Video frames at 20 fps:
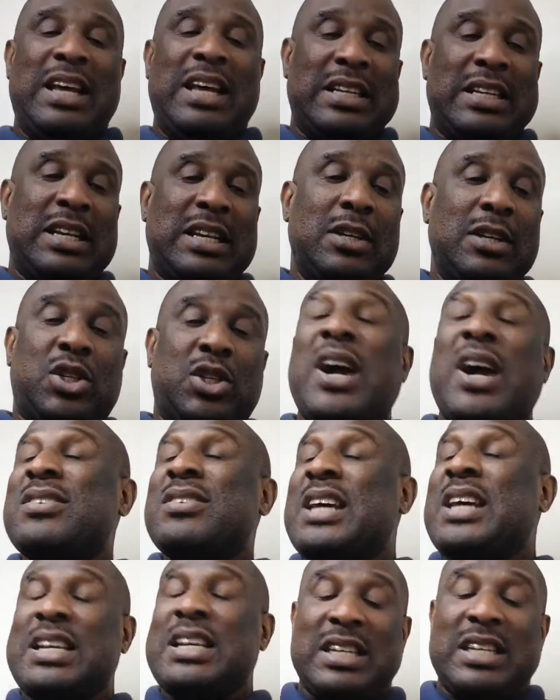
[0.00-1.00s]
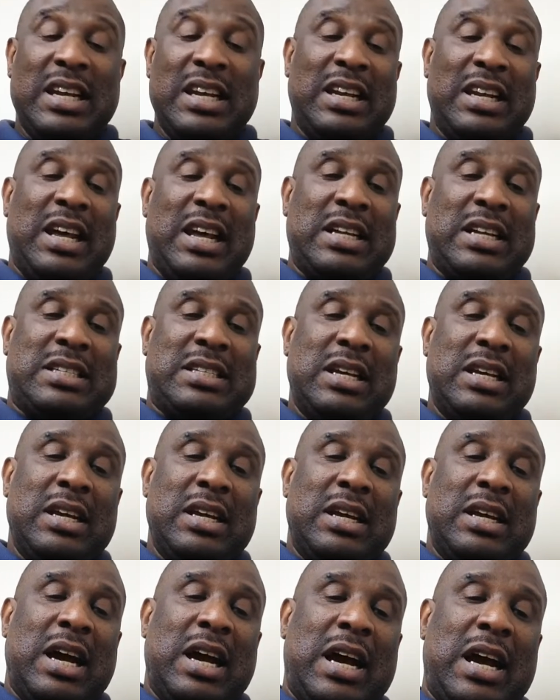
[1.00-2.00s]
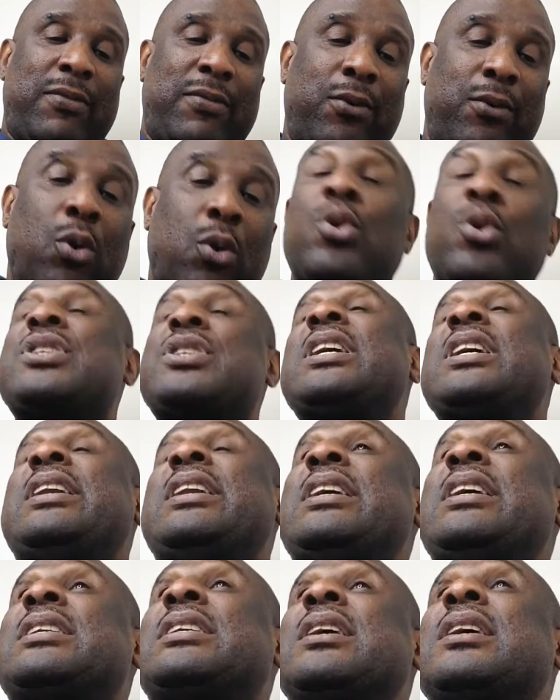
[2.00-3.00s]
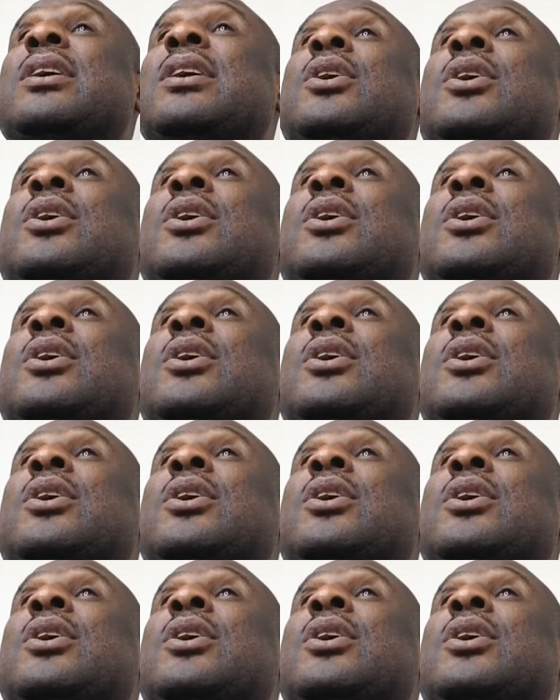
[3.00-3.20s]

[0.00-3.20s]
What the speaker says: that trousers that have holes in it,